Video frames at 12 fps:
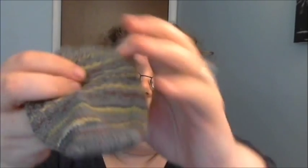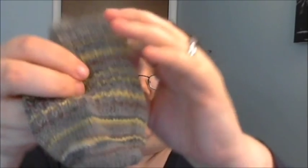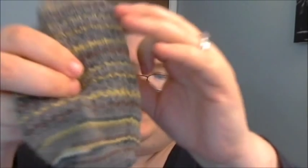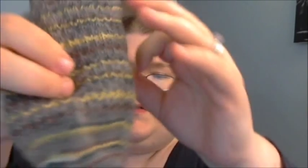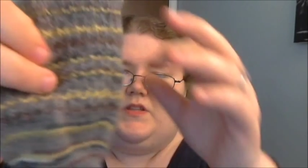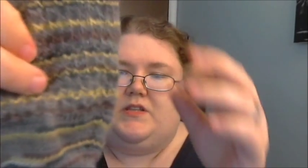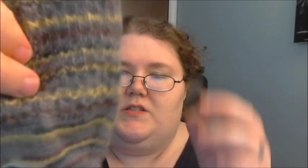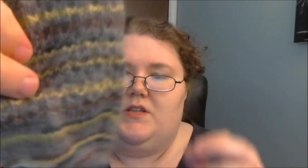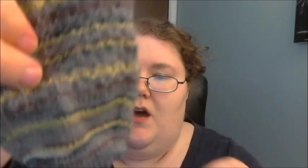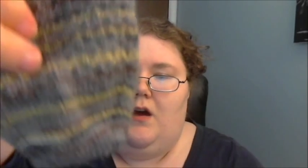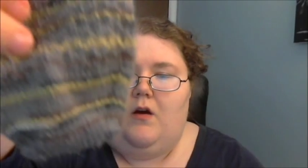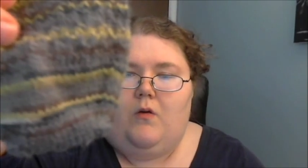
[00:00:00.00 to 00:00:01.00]
there's the
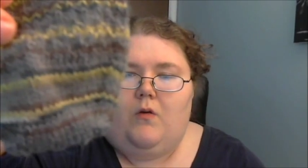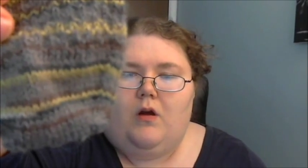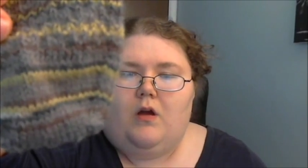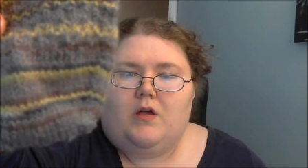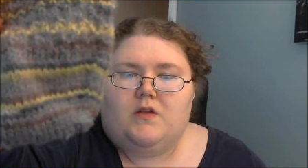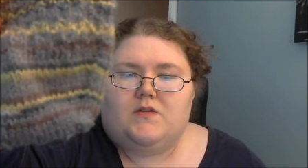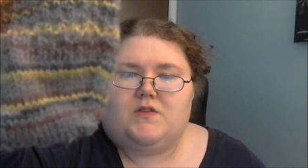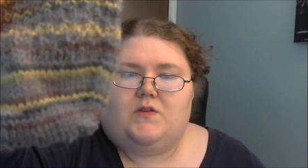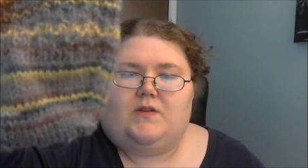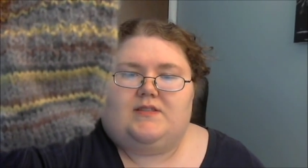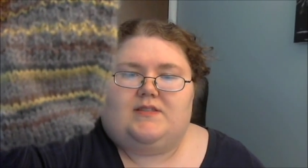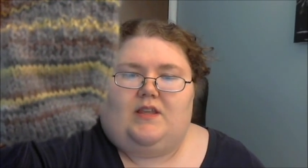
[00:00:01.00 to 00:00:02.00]
toe. So
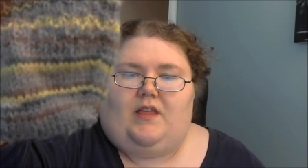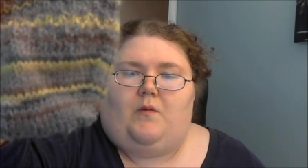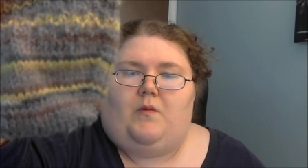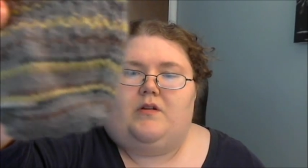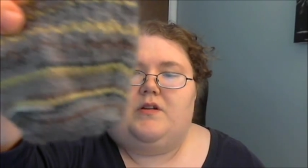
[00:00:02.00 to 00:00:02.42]
you can see like where